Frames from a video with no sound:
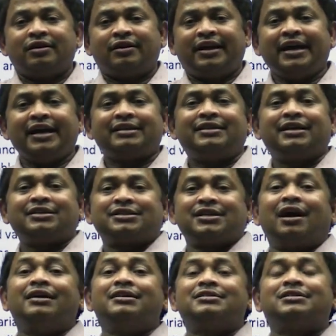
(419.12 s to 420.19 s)
take the
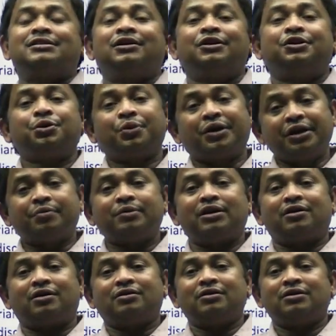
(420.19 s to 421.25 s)
chance to give
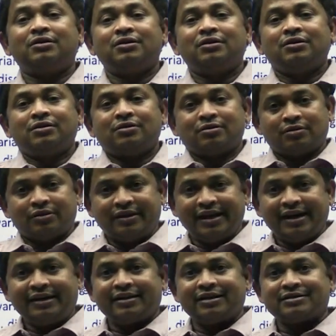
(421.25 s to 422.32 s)
the
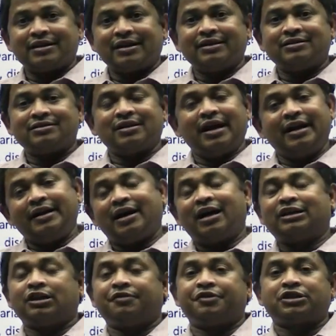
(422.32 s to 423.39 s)
data science and
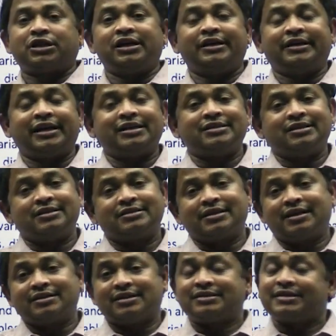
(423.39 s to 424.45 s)
artificial intelligence
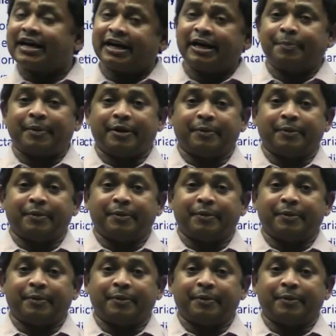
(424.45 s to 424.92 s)
as a second